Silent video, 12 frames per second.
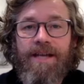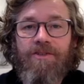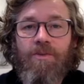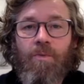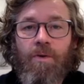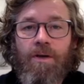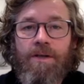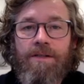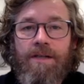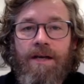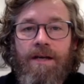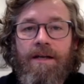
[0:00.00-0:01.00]
some work
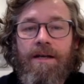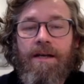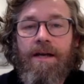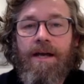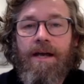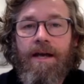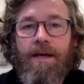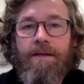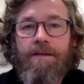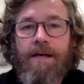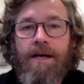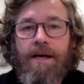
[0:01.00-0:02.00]
done.
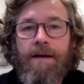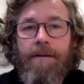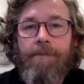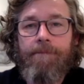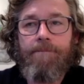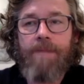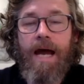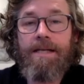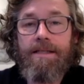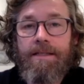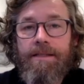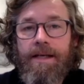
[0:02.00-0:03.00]
And I
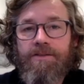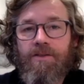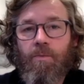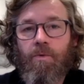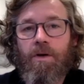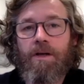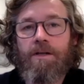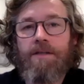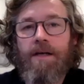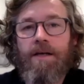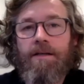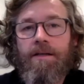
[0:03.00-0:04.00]
did get some work
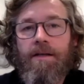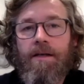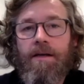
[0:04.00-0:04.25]
done,